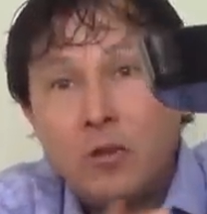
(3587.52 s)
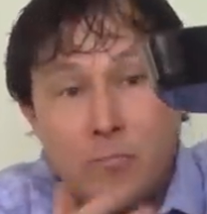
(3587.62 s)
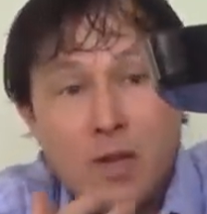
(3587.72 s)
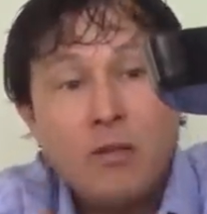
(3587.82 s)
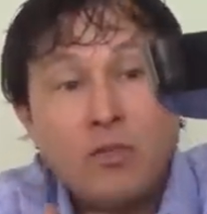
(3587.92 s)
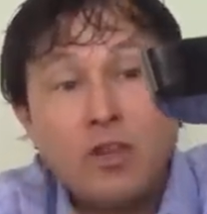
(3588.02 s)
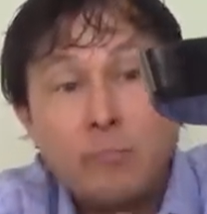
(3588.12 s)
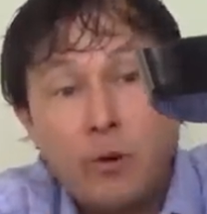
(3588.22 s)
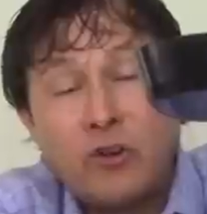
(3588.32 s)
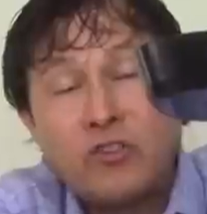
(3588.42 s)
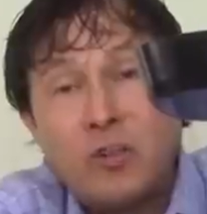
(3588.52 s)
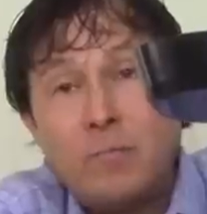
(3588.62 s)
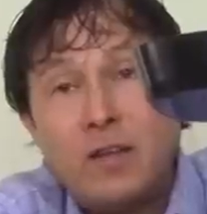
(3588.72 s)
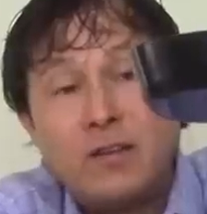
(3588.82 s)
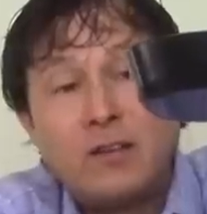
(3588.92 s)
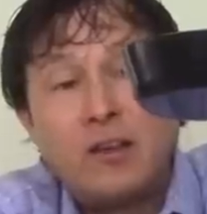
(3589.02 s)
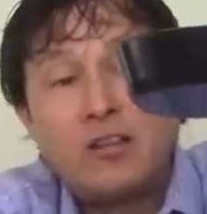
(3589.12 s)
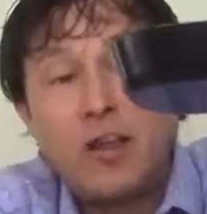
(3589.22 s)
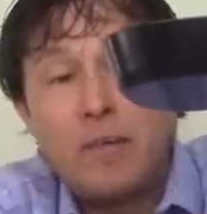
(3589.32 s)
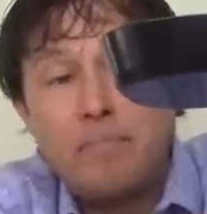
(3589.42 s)
to me, this personally means that
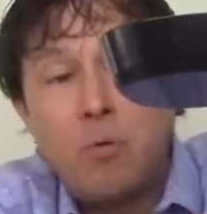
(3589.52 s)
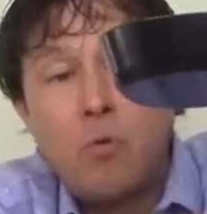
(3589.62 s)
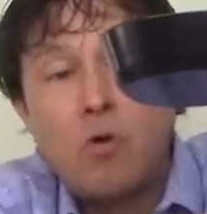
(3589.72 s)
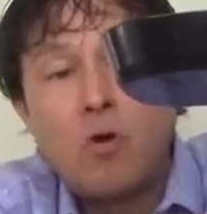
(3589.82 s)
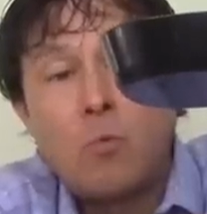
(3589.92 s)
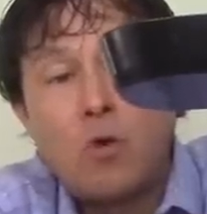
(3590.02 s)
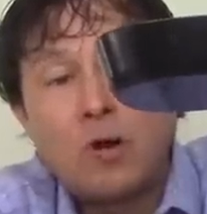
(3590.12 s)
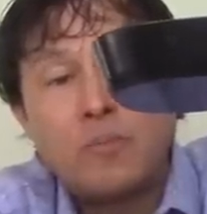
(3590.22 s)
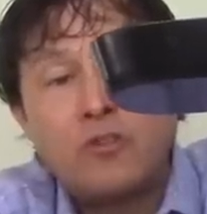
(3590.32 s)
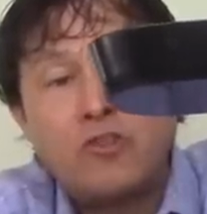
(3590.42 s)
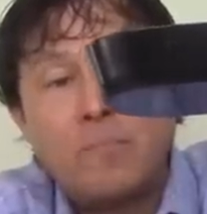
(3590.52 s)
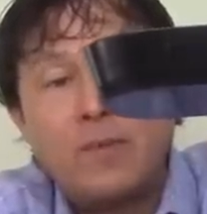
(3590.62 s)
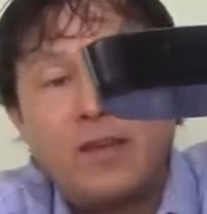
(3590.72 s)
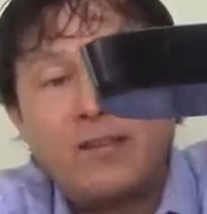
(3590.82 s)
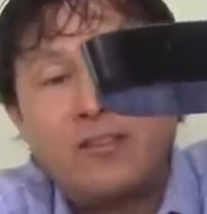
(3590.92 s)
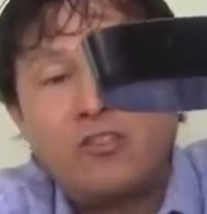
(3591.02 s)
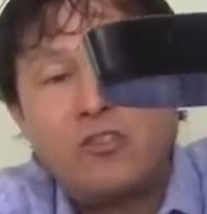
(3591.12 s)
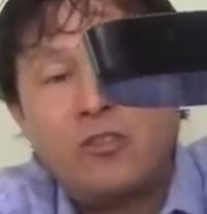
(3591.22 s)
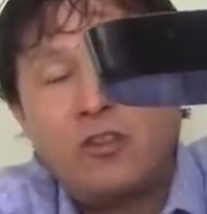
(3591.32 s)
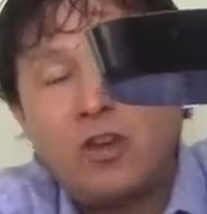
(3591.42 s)
it's like poor workmanship, because it
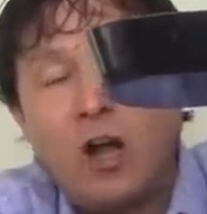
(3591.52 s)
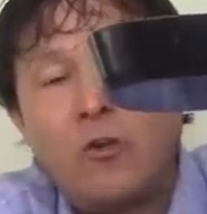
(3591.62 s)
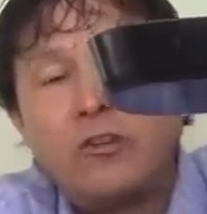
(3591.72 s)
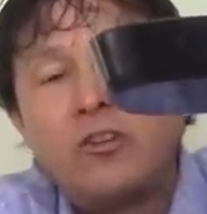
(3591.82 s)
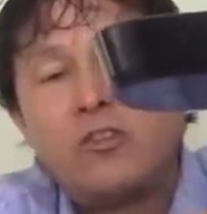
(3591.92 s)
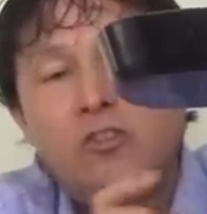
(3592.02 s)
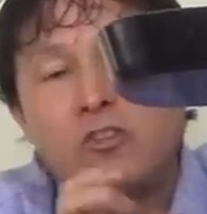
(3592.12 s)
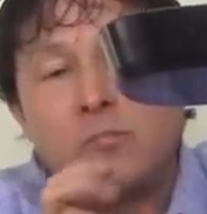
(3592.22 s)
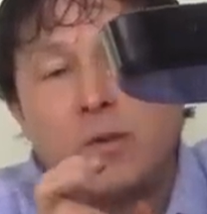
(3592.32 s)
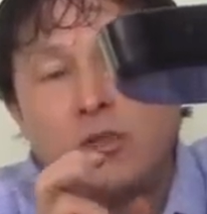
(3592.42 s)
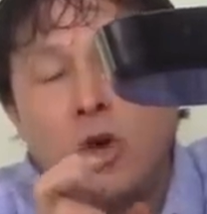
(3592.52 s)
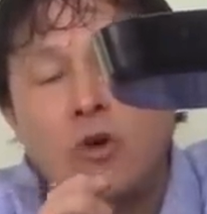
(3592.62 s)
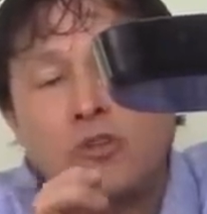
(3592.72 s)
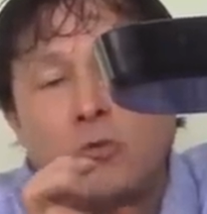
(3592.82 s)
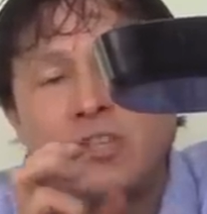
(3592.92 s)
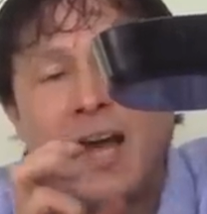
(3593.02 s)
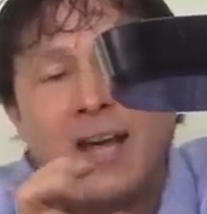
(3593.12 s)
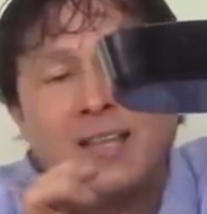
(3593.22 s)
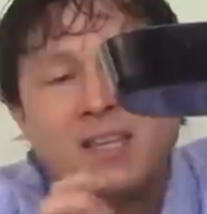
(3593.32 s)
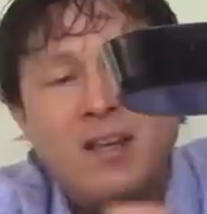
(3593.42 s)
should, the tolerances should be t so
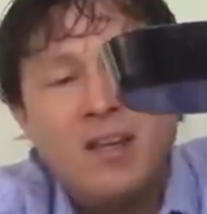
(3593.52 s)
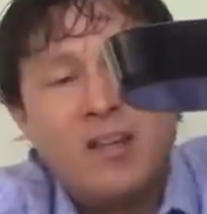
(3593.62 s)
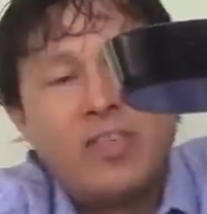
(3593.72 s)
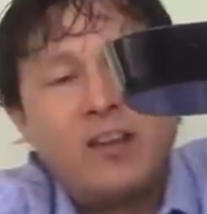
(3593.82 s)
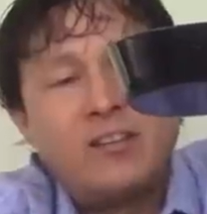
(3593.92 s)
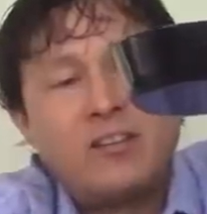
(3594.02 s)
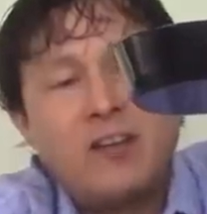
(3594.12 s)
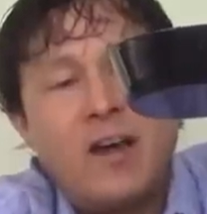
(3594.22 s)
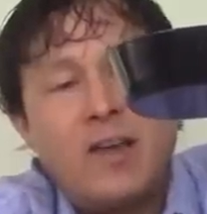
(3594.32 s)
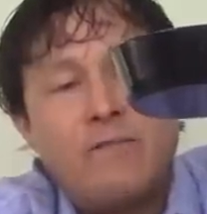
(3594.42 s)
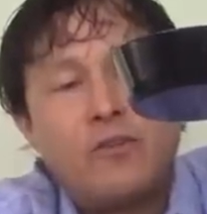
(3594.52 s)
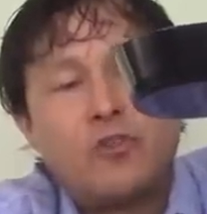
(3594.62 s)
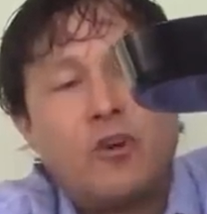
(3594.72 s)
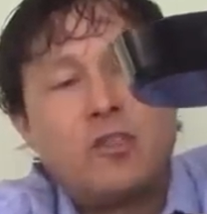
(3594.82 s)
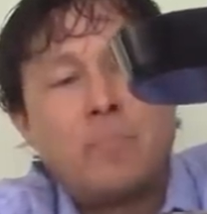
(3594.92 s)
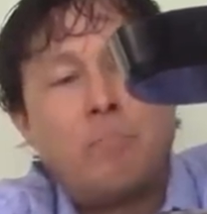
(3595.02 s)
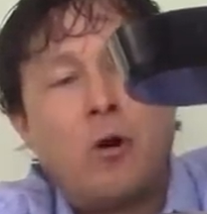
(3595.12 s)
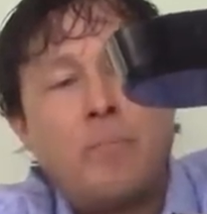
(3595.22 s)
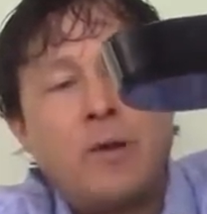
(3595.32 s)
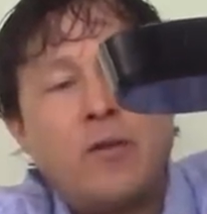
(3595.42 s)
tight that it does not infiltrate the
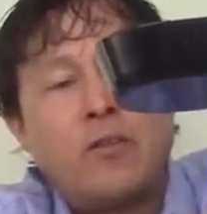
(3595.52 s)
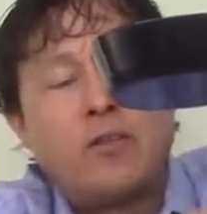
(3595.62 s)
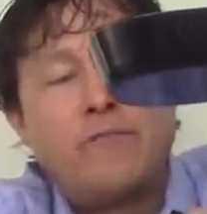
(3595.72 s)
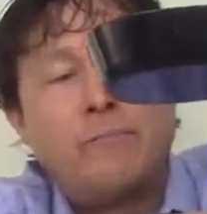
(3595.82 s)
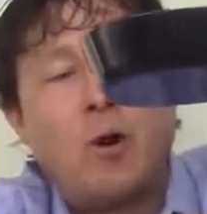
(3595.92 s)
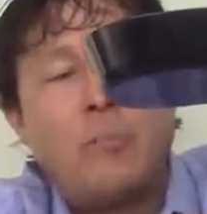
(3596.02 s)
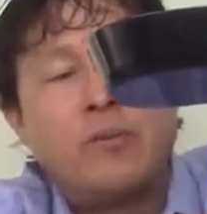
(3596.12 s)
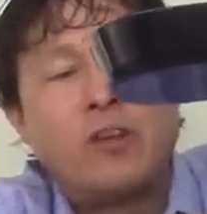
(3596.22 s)
pulp here, that the pulp is